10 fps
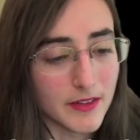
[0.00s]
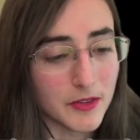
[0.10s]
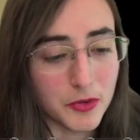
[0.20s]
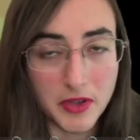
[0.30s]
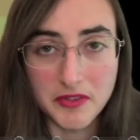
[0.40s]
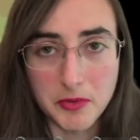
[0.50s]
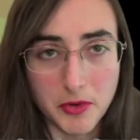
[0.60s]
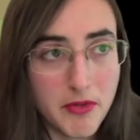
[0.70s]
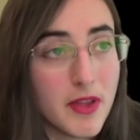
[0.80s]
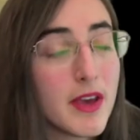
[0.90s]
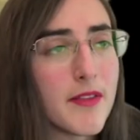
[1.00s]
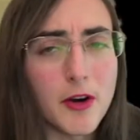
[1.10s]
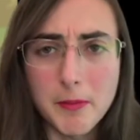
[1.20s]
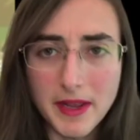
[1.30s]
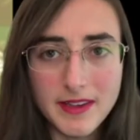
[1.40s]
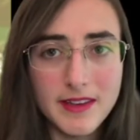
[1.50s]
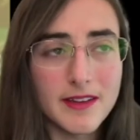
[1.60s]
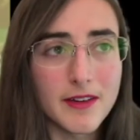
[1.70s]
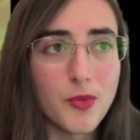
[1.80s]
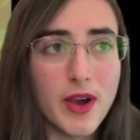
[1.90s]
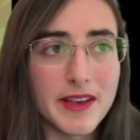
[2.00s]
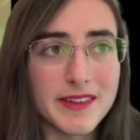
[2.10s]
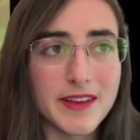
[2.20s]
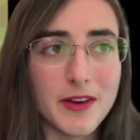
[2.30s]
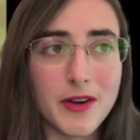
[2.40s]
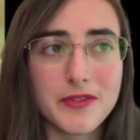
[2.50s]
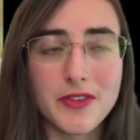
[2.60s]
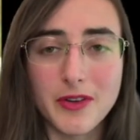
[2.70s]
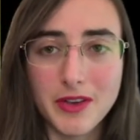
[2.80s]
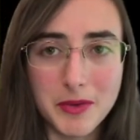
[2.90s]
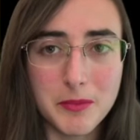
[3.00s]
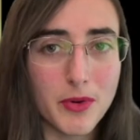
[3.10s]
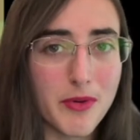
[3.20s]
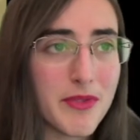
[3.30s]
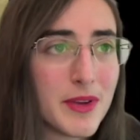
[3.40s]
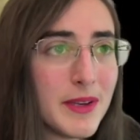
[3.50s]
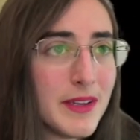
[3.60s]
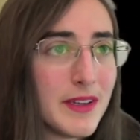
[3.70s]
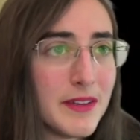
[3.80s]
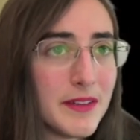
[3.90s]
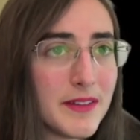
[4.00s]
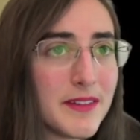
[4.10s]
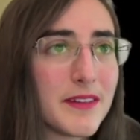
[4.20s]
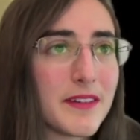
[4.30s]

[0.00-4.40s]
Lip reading: to give birth. There are many ways of giving birth in